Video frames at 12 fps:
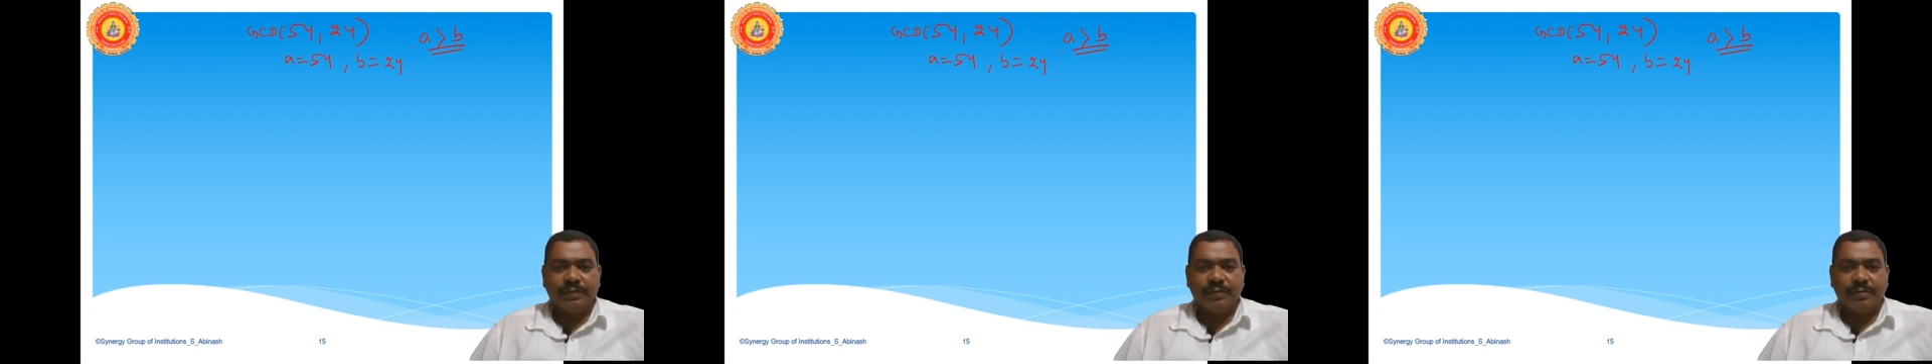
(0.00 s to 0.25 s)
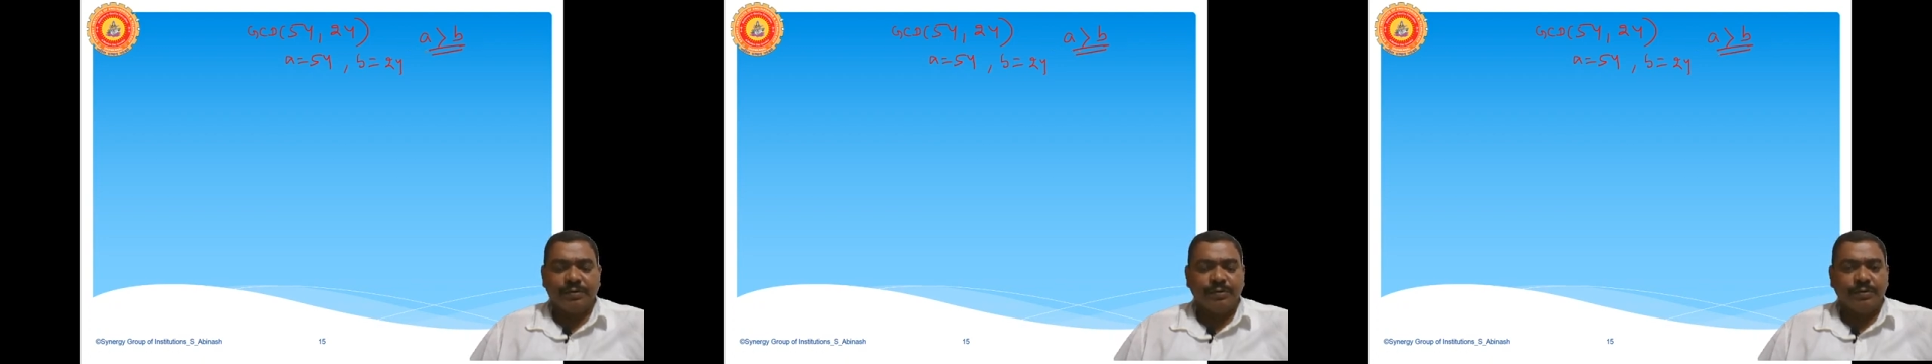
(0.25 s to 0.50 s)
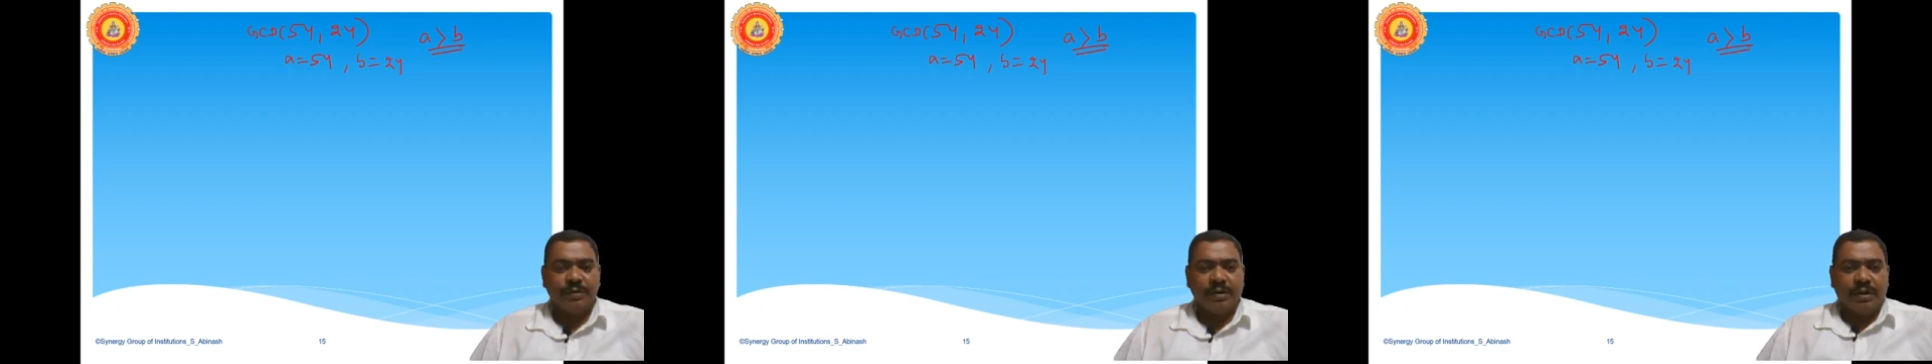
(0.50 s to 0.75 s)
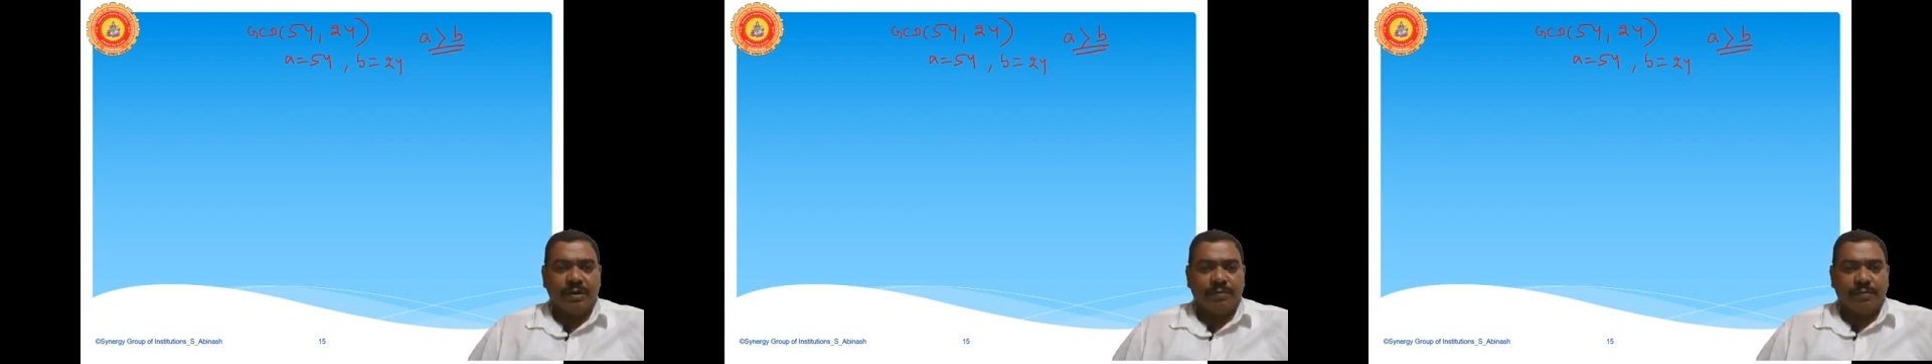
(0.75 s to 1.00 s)
We have to
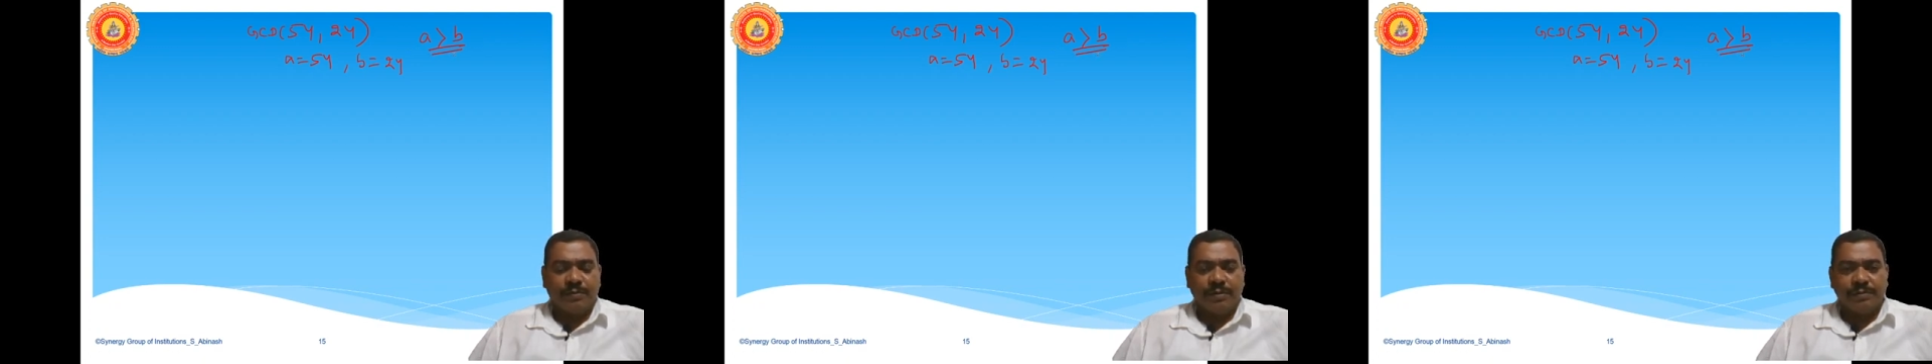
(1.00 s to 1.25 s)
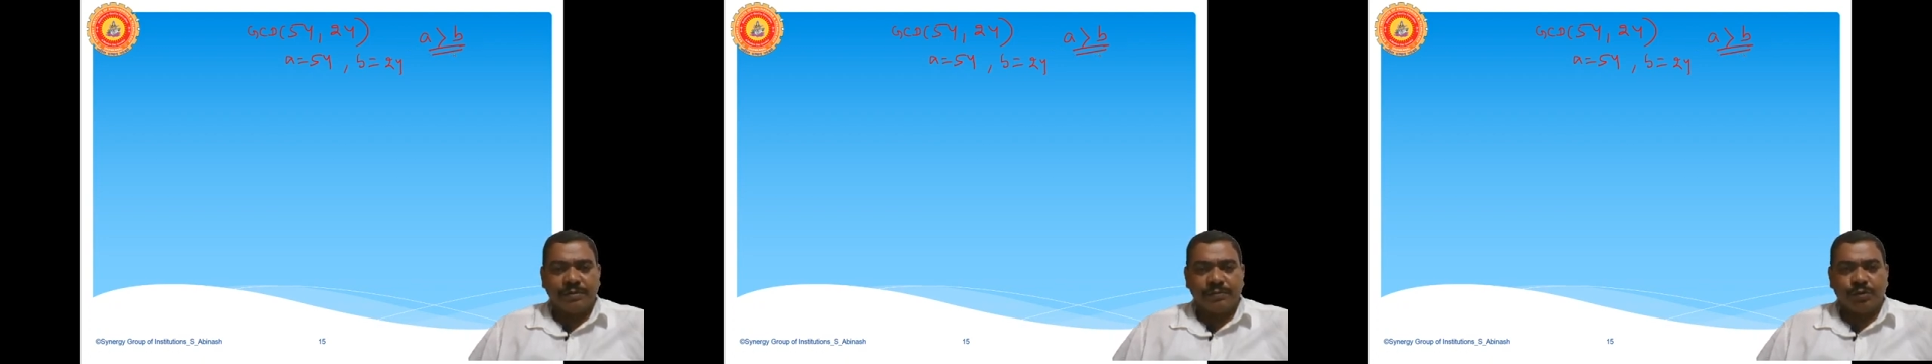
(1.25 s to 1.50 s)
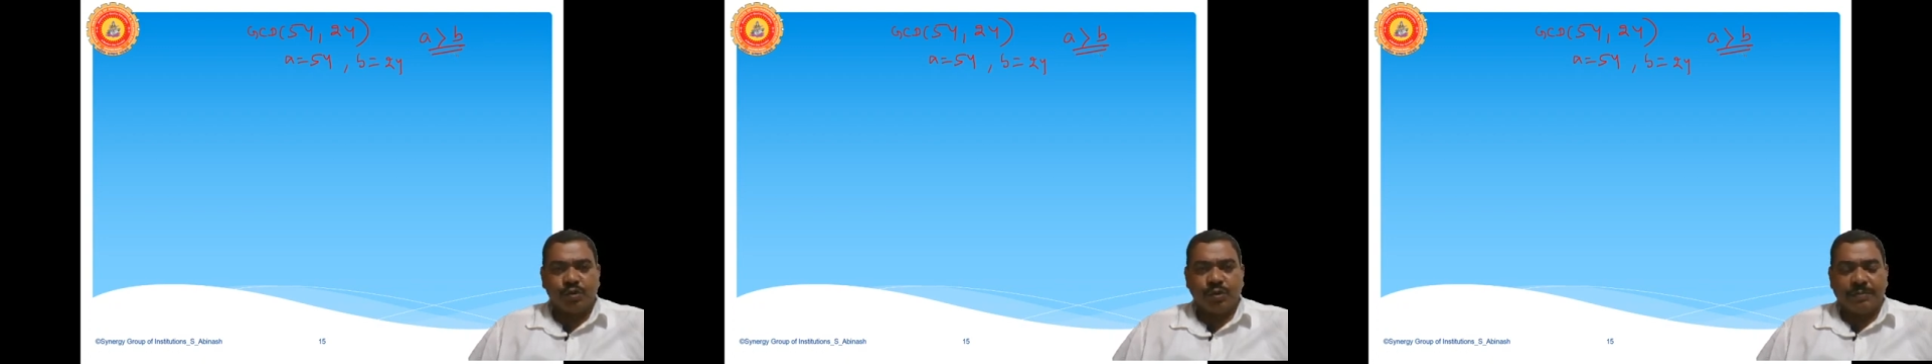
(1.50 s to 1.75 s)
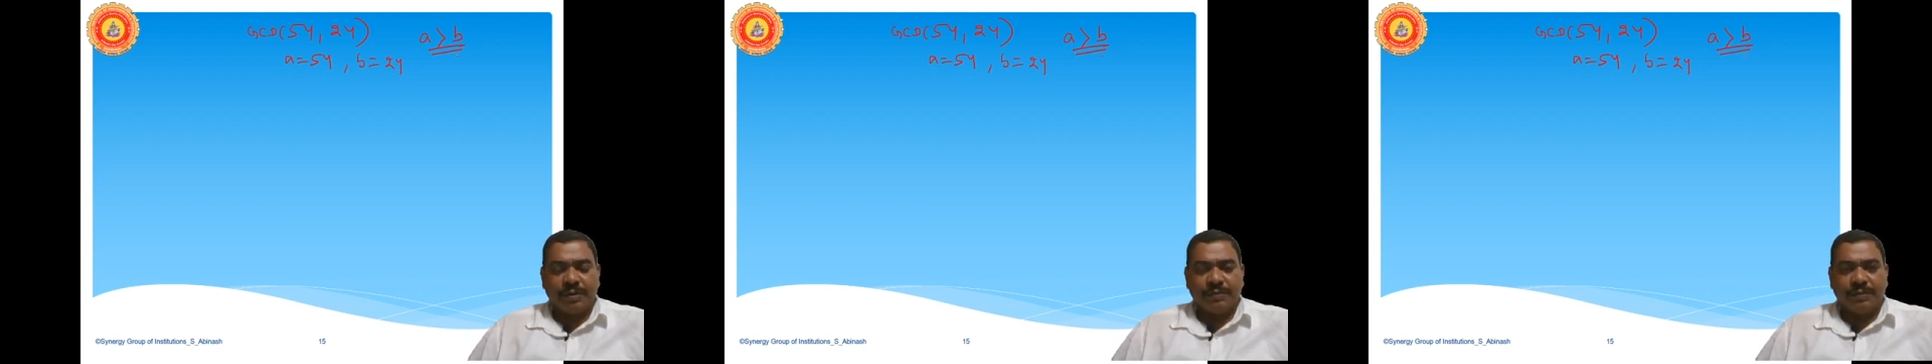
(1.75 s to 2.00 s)
perform some
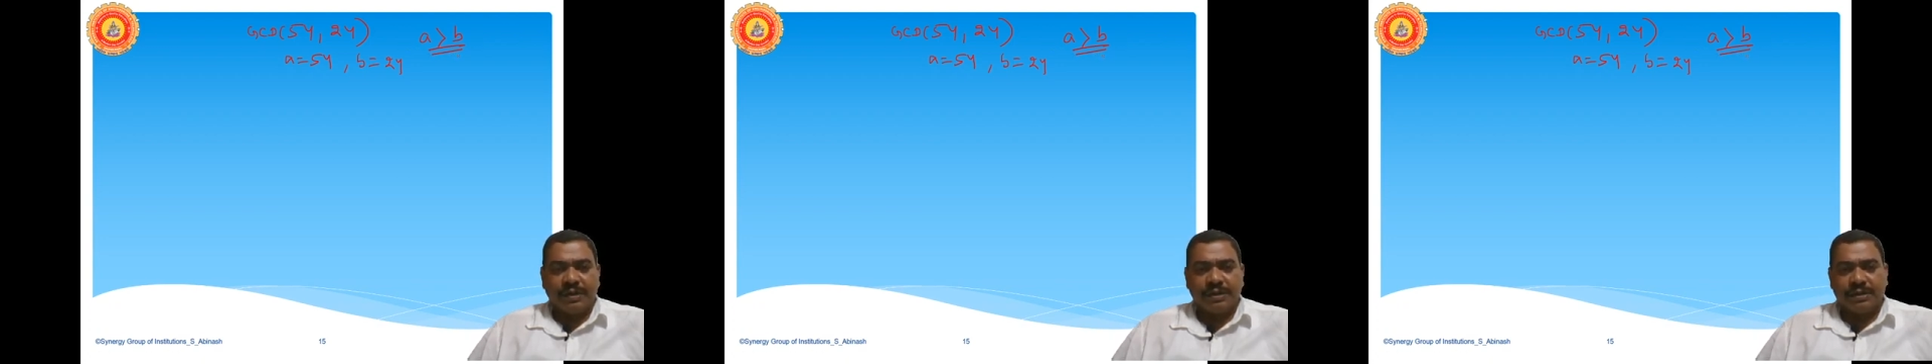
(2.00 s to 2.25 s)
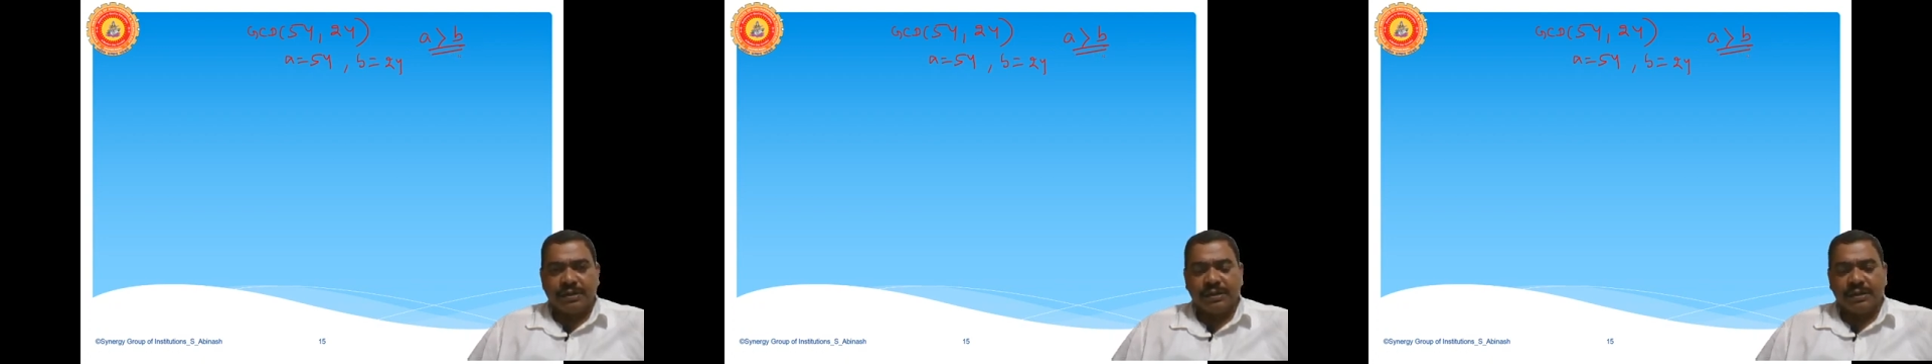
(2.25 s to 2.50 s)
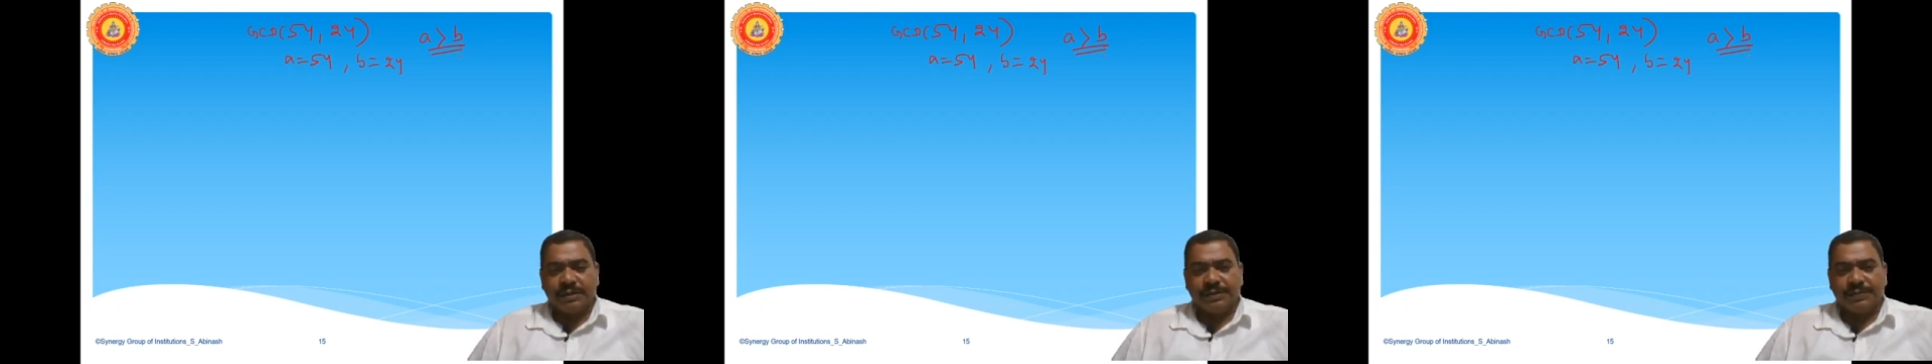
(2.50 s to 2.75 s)
swap operation here.